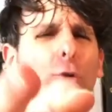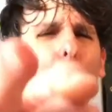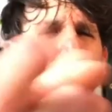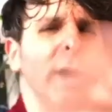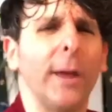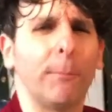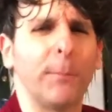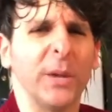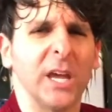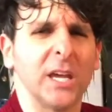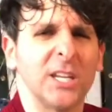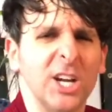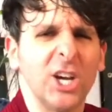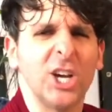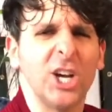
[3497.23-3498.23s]
rip it
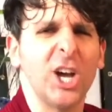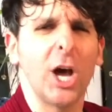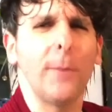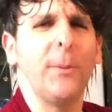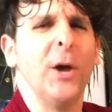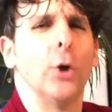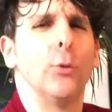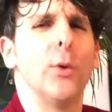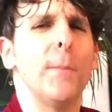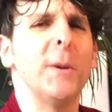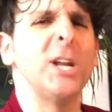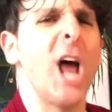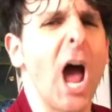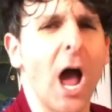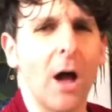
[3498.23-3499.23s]
up, rip it
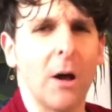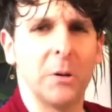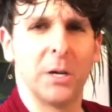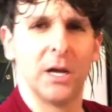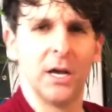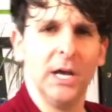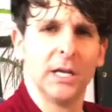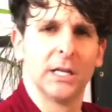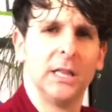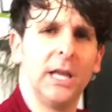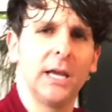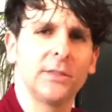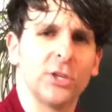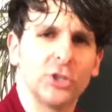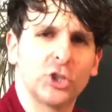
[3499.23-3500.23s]
up.
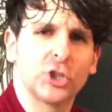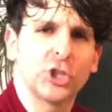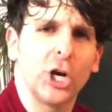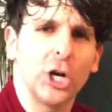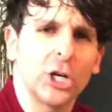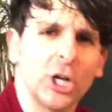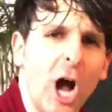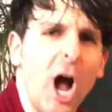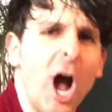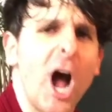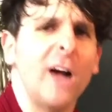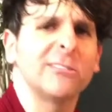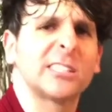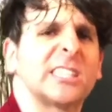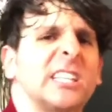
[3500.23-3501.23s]
Let the
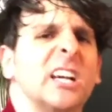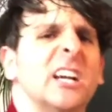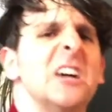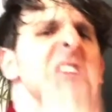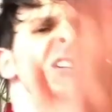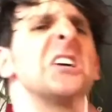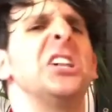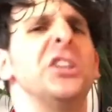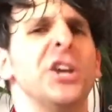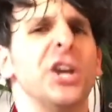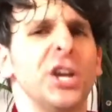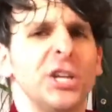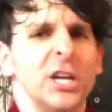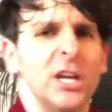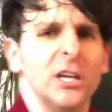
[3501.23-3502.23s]
jerk-offs
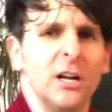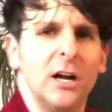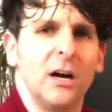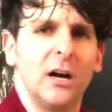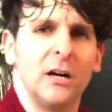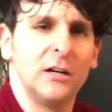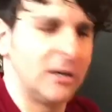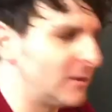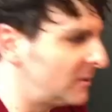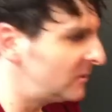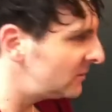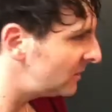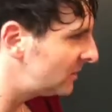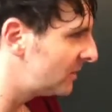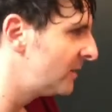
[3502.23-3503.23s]
clean it up.
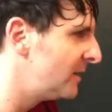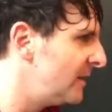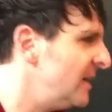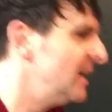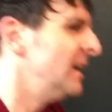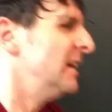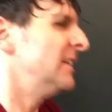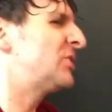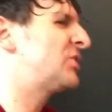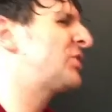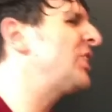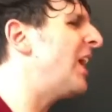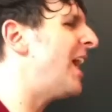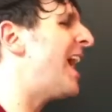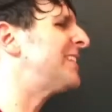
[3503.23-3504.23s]

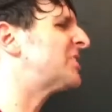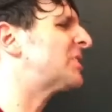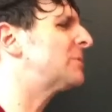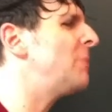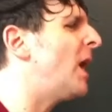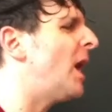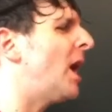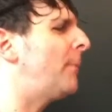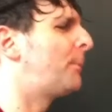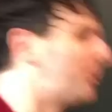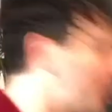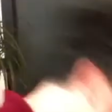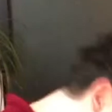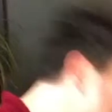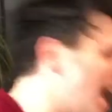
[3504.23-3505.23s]
Touch my
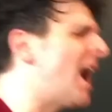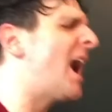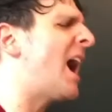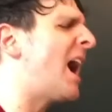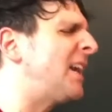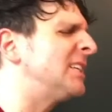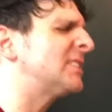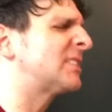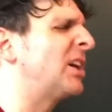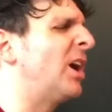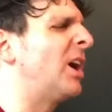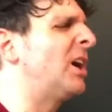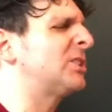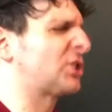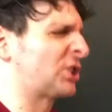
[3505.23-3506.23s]
body,
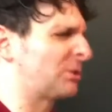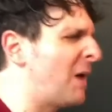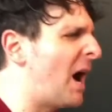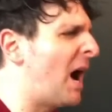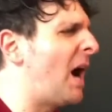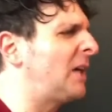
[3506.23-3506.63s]
touch my